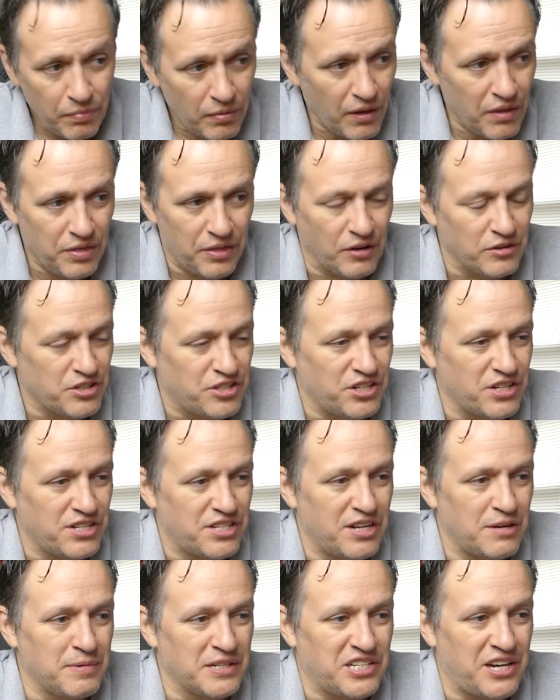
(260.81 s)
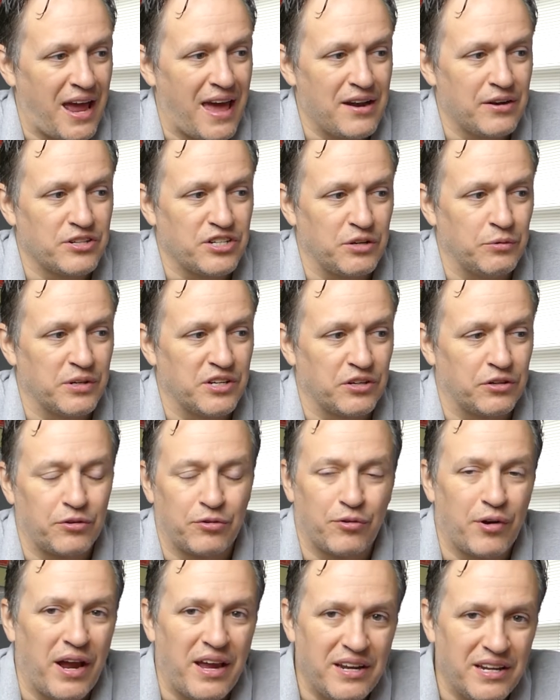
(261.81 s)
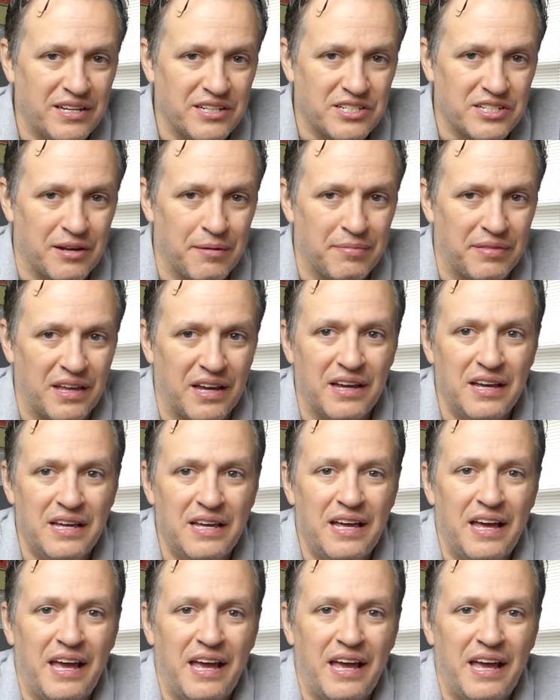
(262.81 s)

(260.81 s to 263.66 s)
There's just so much energy when you're creating something.